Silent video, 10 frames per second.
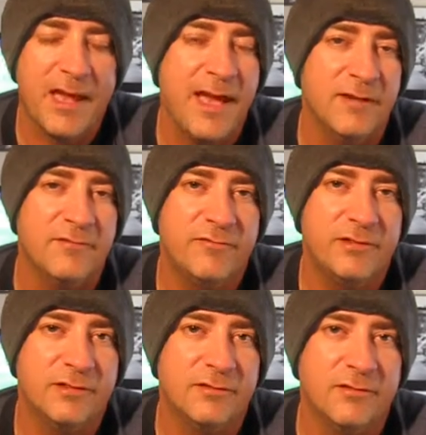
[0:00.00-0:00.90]

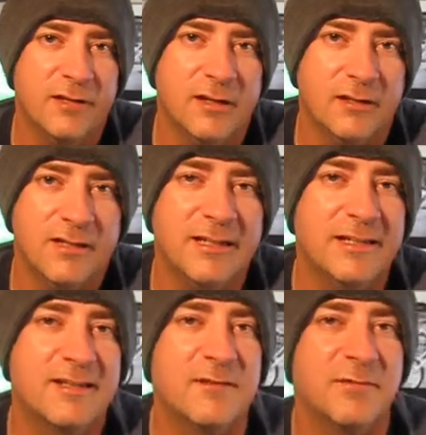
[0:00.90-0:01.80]
Haddonfield
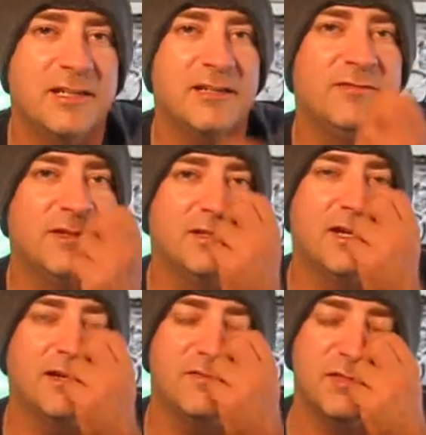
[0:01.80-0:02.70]
Clinic, I believe.
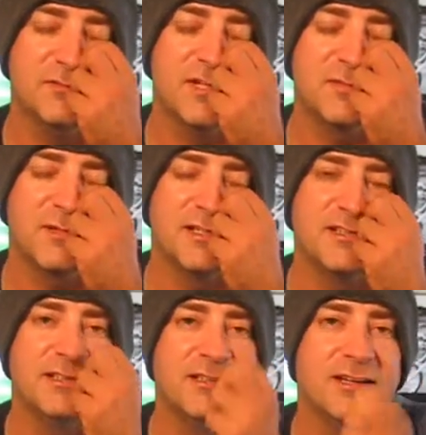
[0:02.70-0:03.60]
Yeah, the film takes
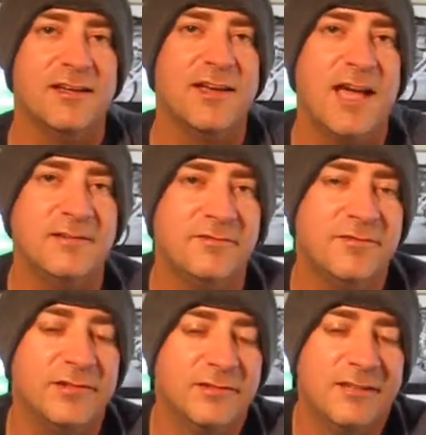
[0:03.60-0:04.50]
place in
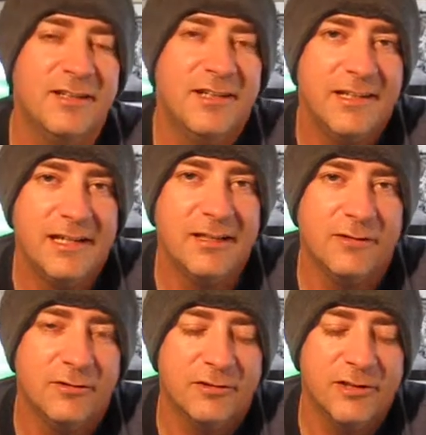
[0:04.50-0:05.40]
Haddonfield,
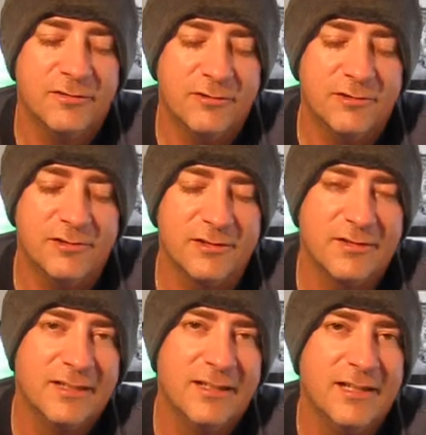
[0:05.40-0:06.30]
Illinois, of
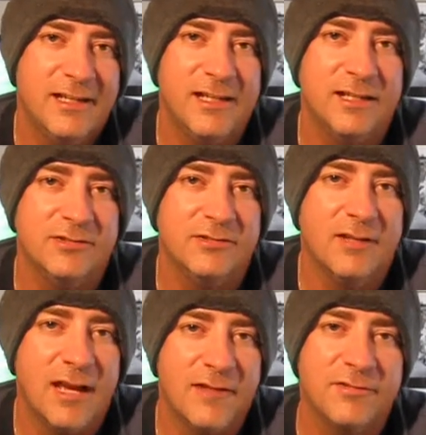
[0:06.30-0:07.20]
course.
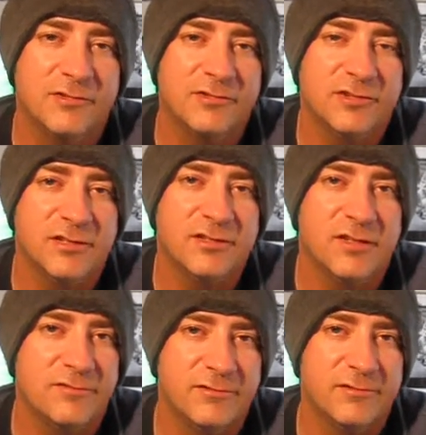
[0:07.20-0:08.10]
And after she
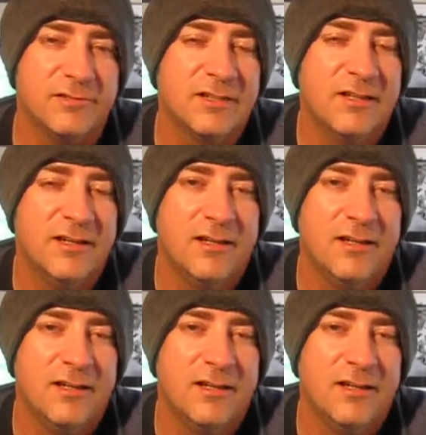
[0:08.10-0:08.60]
suffers